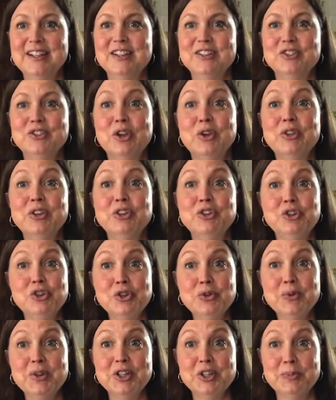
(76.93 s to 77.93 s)
So the
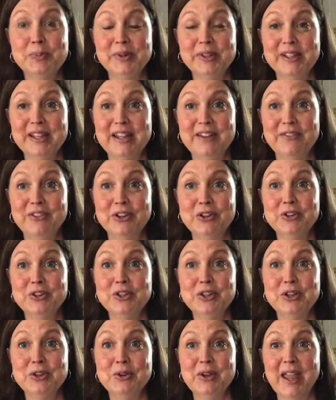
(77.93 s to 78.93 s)
Jewish believers
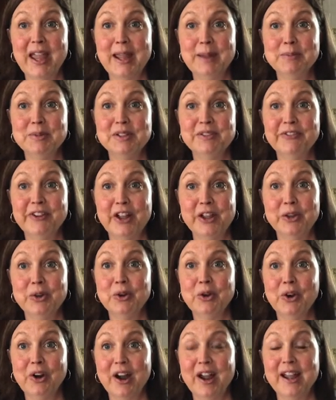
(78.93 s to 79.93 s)
who came to follow
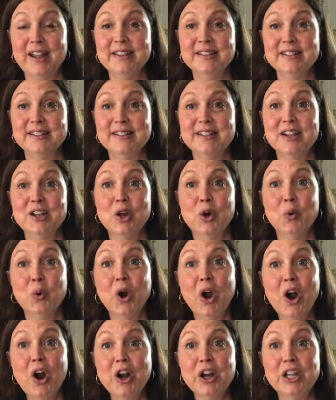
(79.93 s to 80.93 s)
Christ were
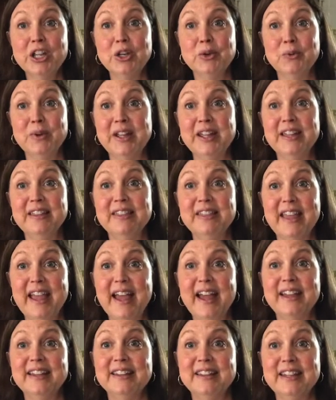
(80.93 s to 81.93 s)
arguing
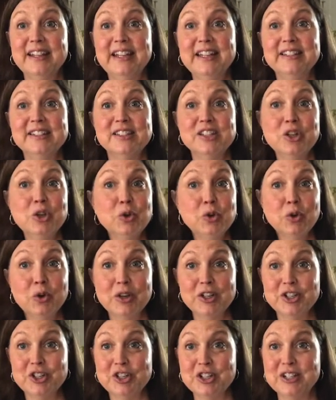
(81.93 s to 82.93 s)
that these new
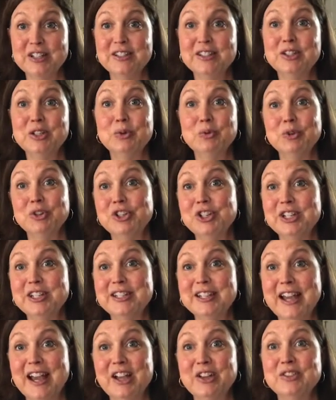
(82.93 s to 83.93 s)
Christians who were
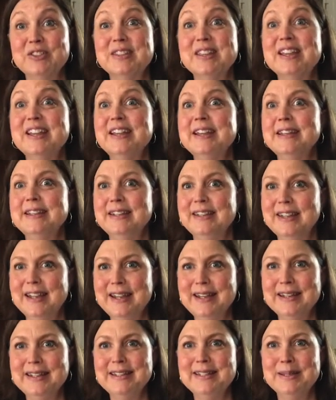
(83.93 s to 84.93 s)
Gentiles
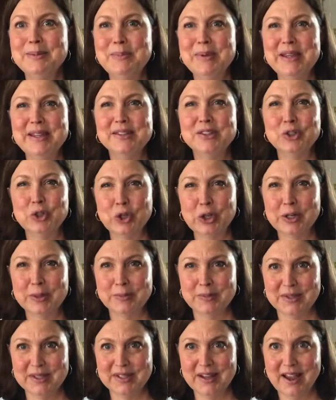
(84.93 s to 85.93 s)
needed to be
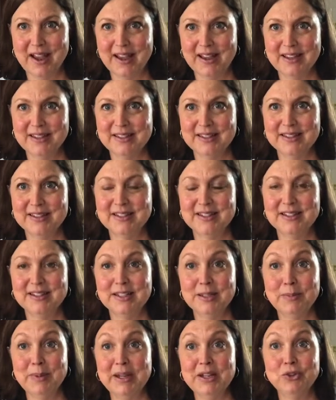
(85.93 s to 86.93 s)
circumcised
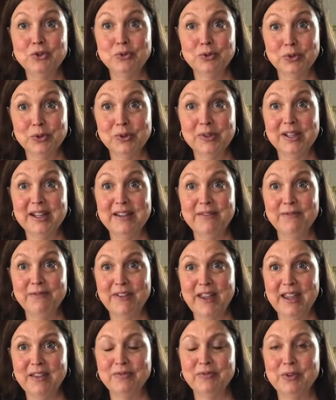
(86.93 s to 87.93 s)
to be truly
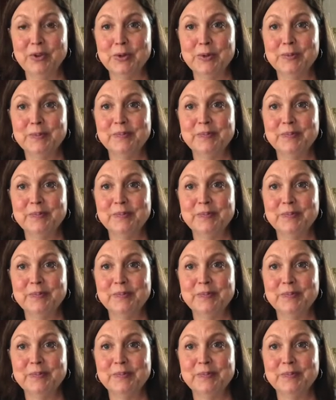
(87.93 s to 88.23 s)
faithful.